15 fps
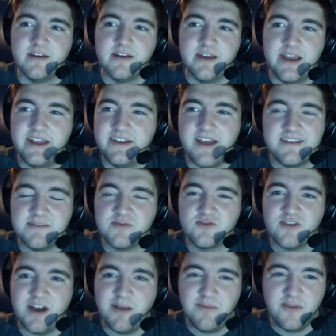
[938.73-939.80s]
hit that
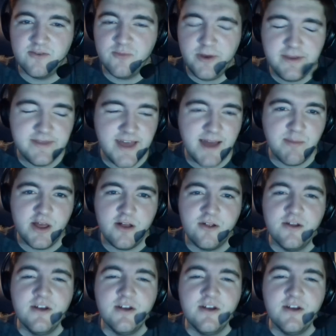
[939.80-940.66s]
subscribe button, ring that bell.